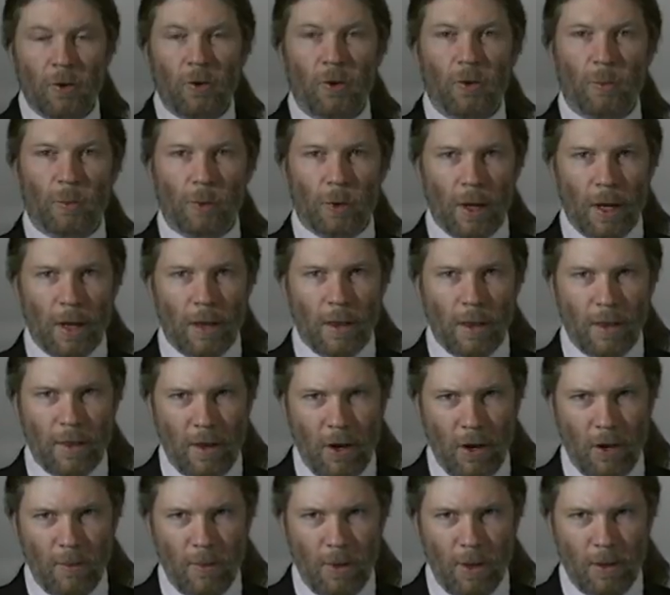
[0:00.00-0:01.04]
To play the
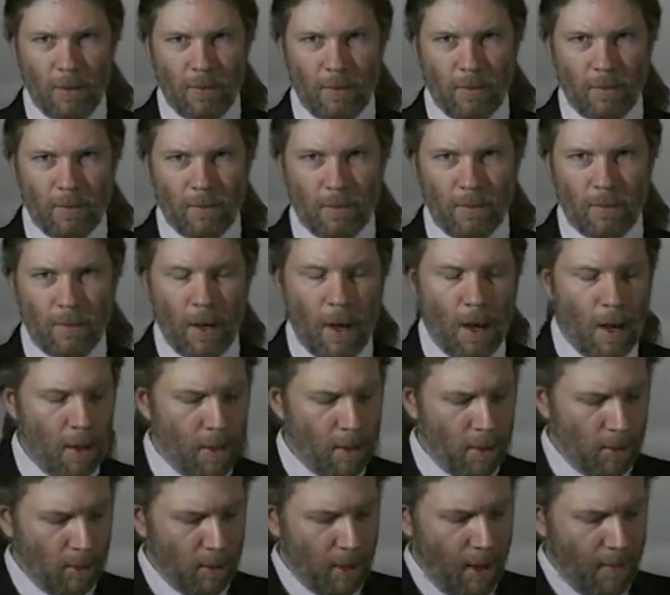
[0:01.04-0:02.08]
theremin,
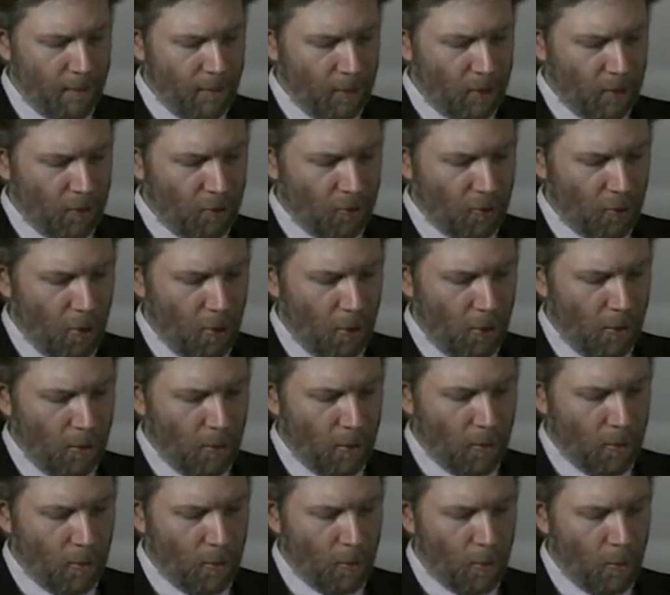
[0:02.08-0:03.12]
the left control,
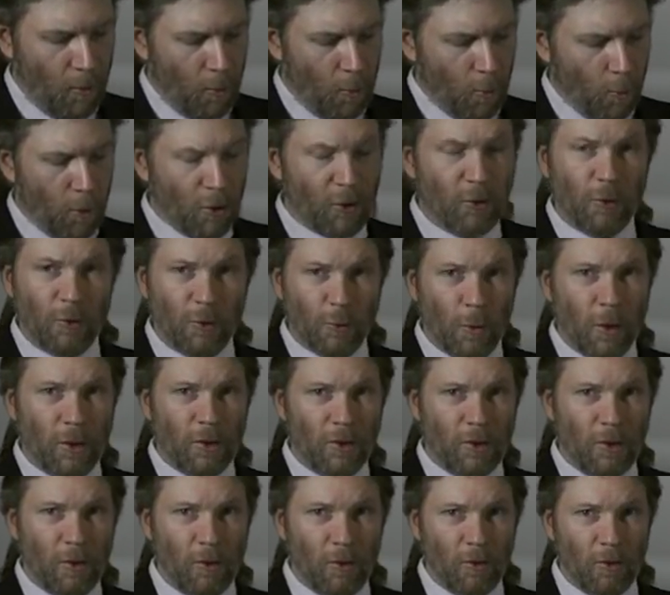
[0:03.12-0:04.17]
which was once
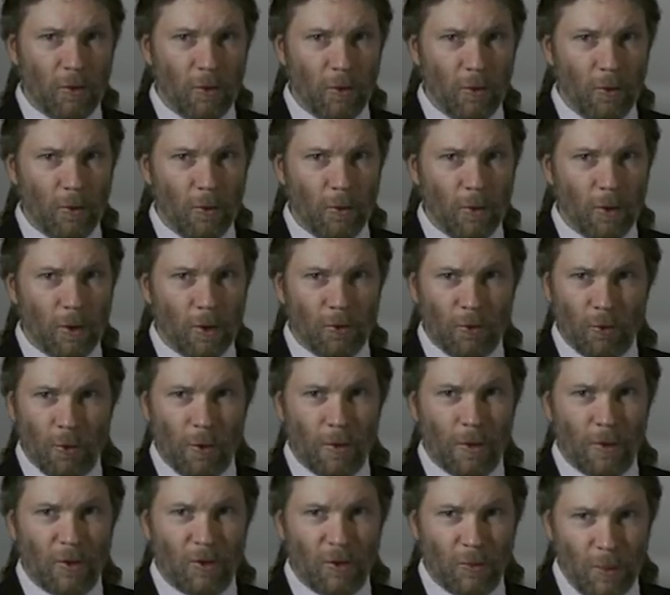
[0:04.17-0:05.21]
used to control
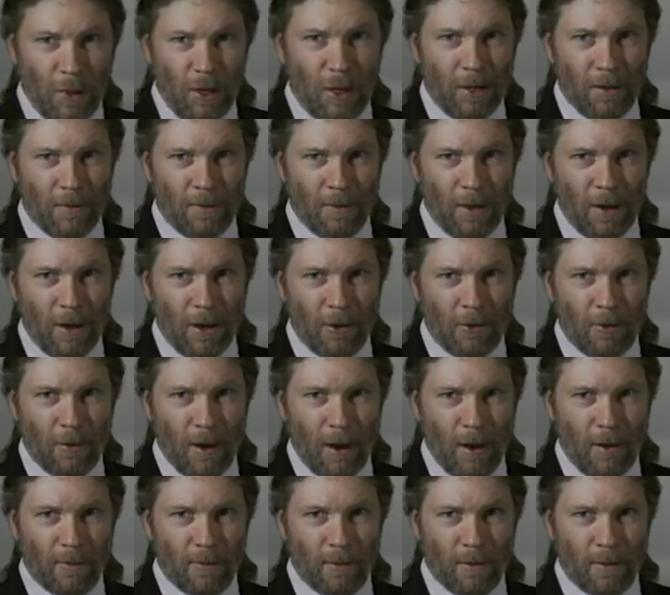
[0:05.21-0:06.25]
the speed of the
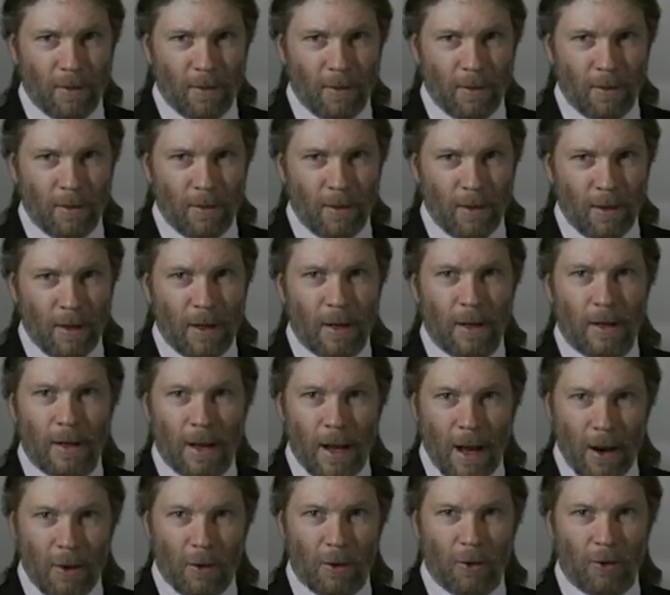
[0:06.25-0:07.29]
aircraft,
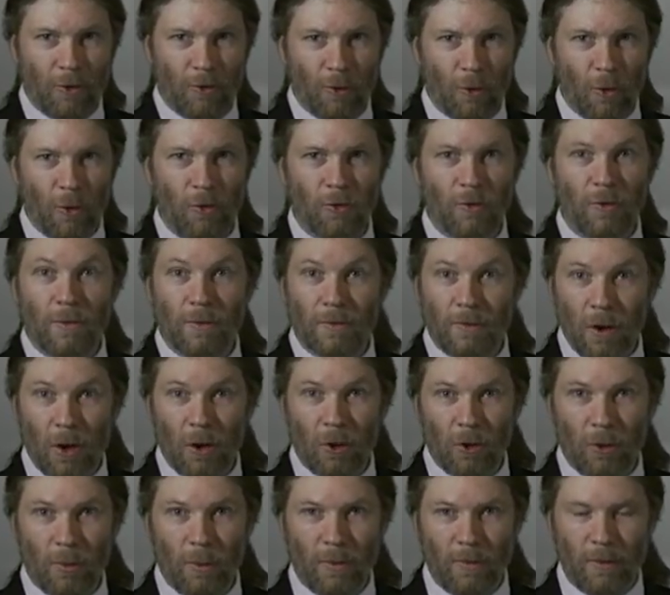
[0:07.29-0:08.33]
now controls the
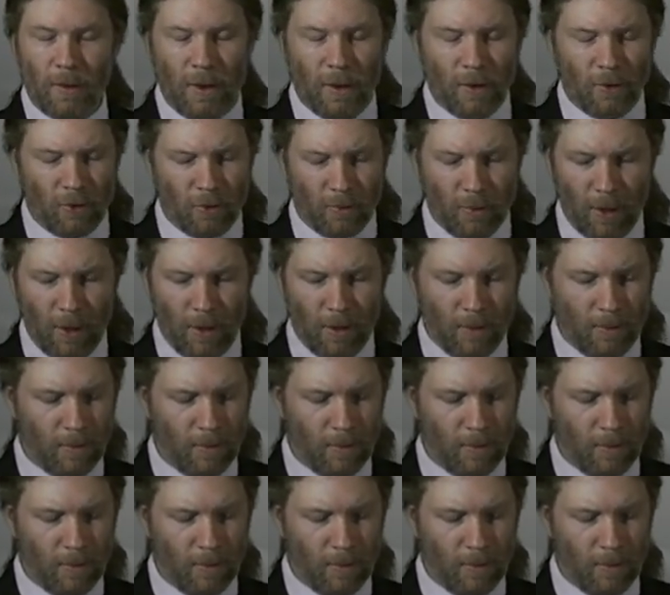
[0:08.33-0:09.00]
volume of the instrument.